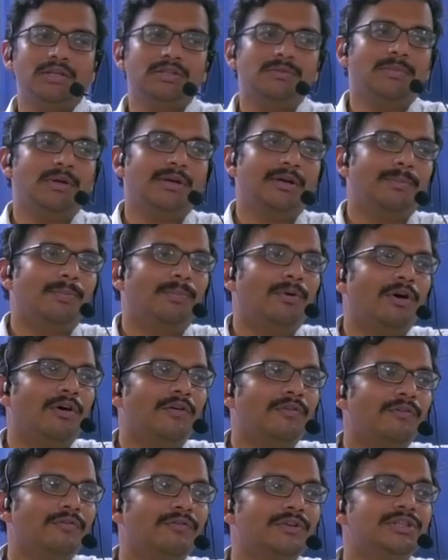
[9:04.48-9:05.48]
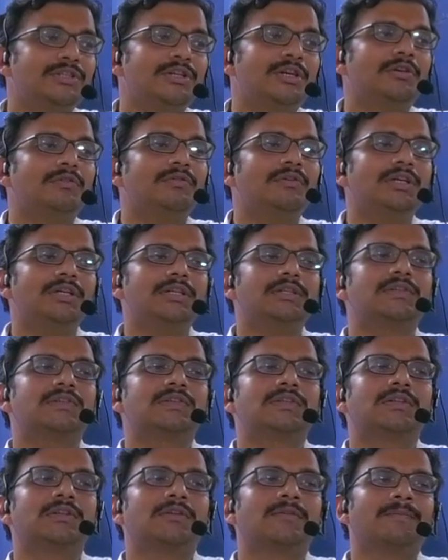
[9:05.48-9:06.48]
is made up of which
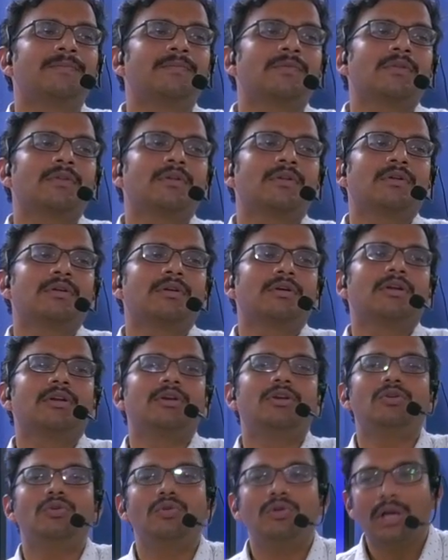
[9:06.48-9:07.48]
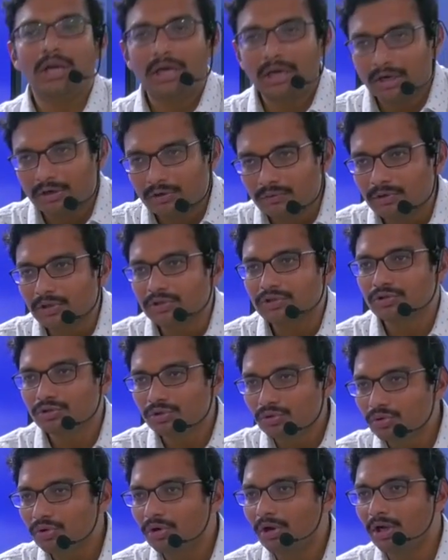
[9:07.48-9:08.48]
networks? Neural networks,
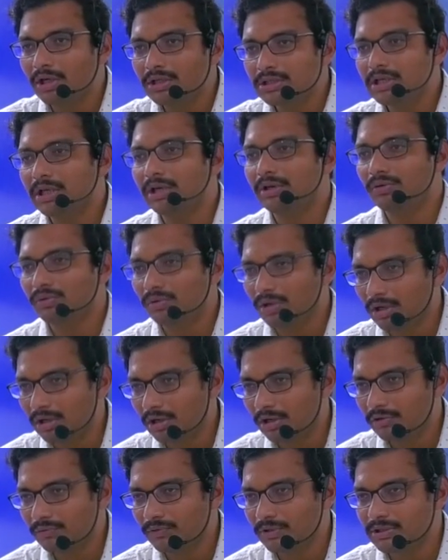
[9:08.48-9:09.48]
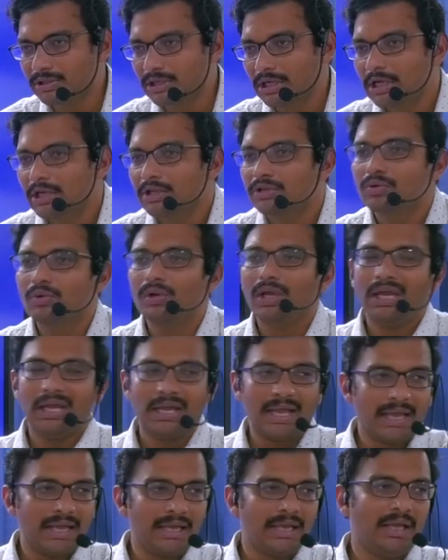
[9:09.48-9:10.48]
neurons and neural networks. So
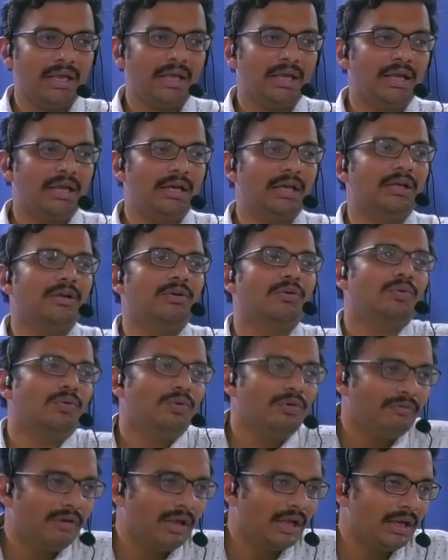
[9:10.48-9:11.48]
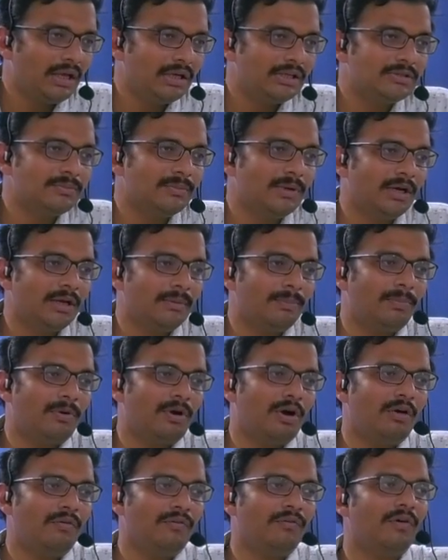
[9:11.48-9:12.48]
AI, in a crude way, is made up
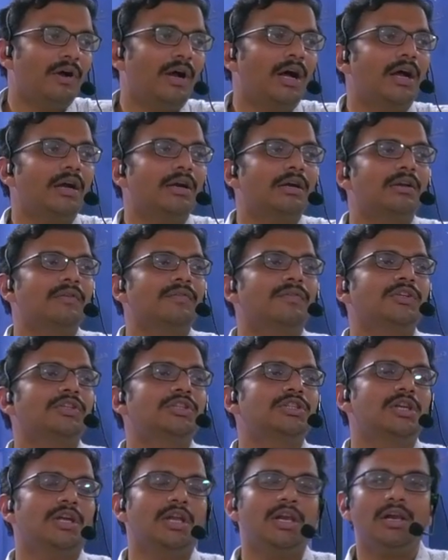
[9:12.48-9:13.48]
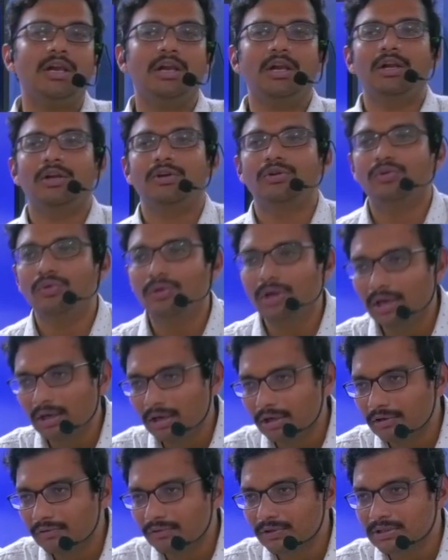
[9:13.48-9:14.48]
of artificial neural
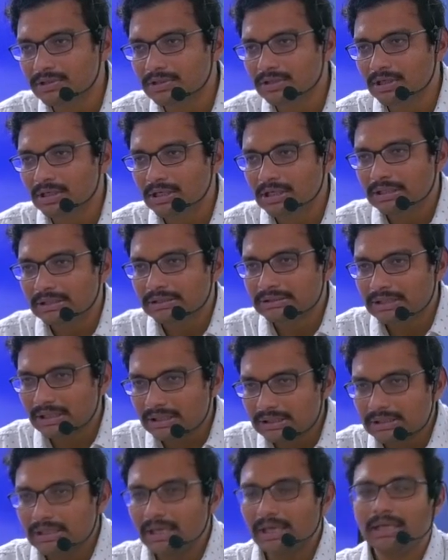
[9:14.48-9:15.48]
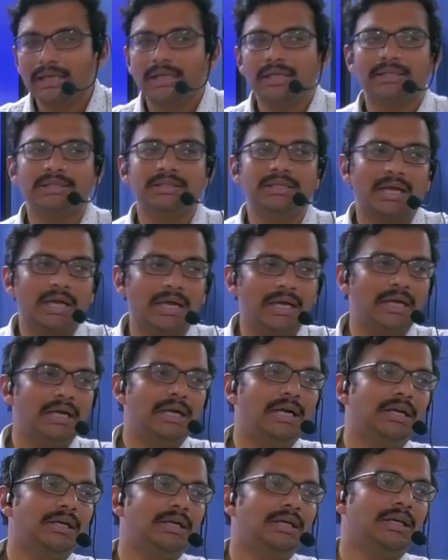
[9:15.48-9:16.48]
networks. Just like a
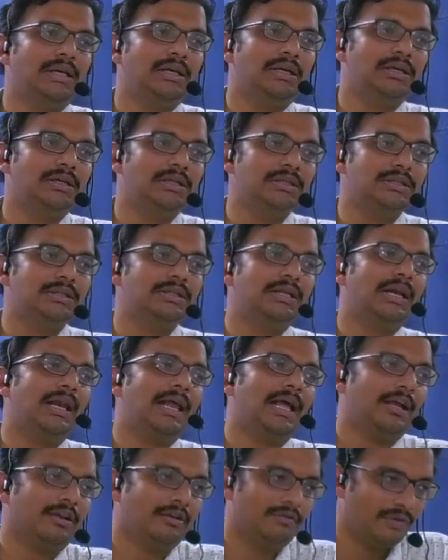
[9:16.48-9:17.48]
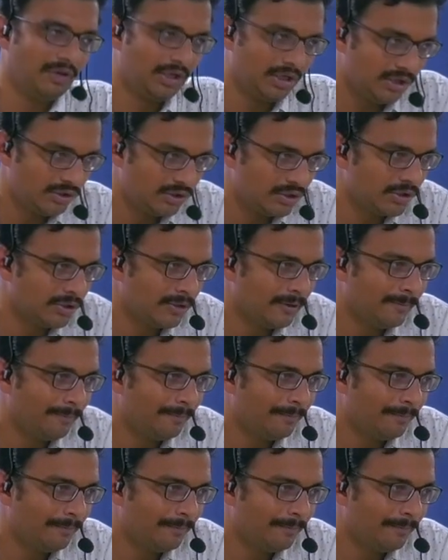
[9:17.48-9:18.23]
child learns the language,